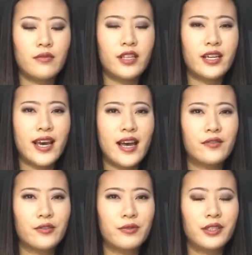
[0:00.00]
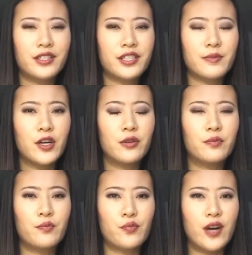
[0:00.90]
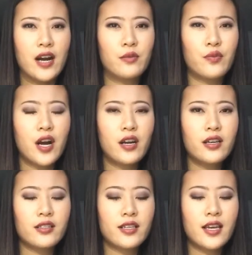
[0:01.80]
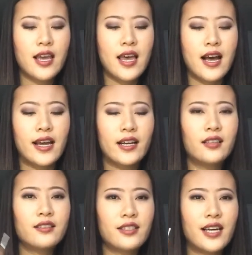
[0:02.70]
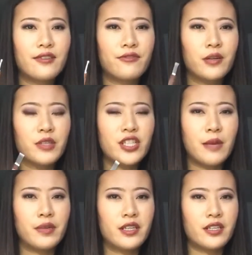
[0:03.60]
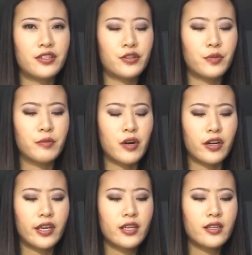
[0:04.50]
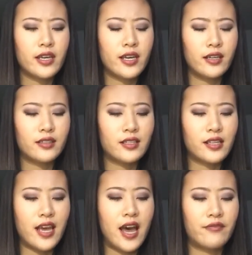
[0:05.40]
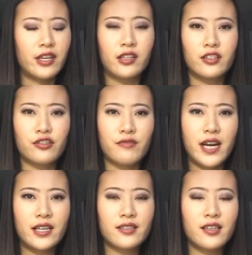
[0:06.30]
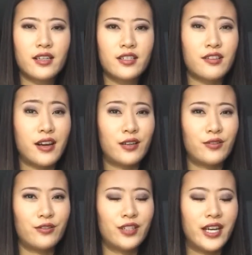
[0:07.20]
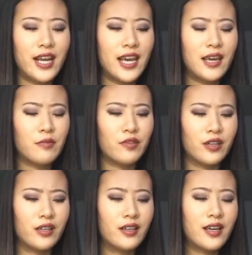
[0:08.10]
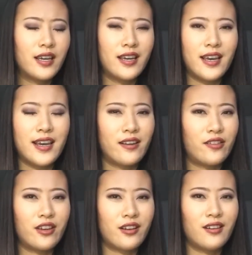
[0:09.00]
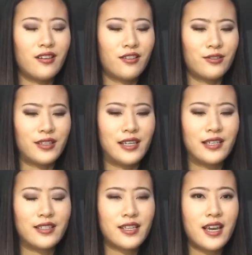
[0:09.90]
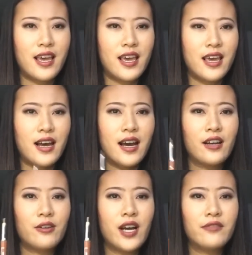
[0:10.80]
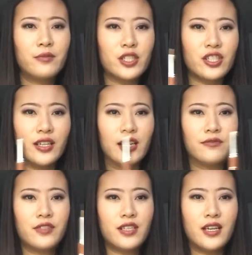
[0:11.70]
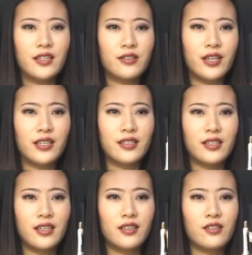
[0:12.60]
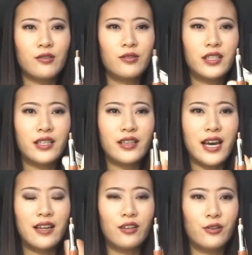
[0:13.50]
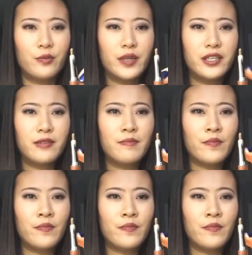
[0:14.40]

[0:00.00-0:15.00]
Then I have a really small brow product. I got this guy from a Japanese supermarket, and it doesn't have English writings on it, so I don't know the name or anything along those lines. I don't have much left. As you can see, it's only that little bit,